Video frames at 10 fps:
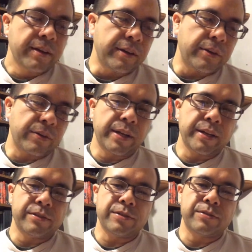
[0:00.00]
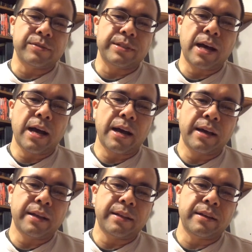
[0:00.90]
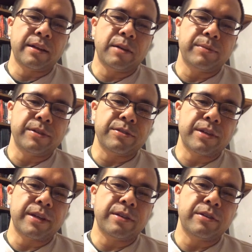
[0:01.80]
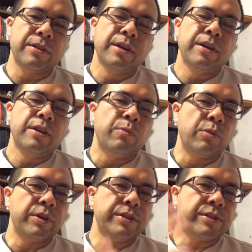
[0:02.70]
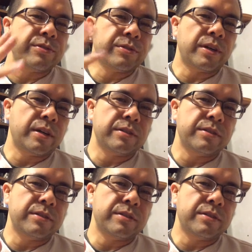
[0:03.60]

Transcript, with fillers: you know, that interest will die, and then a couple years later, more interest will,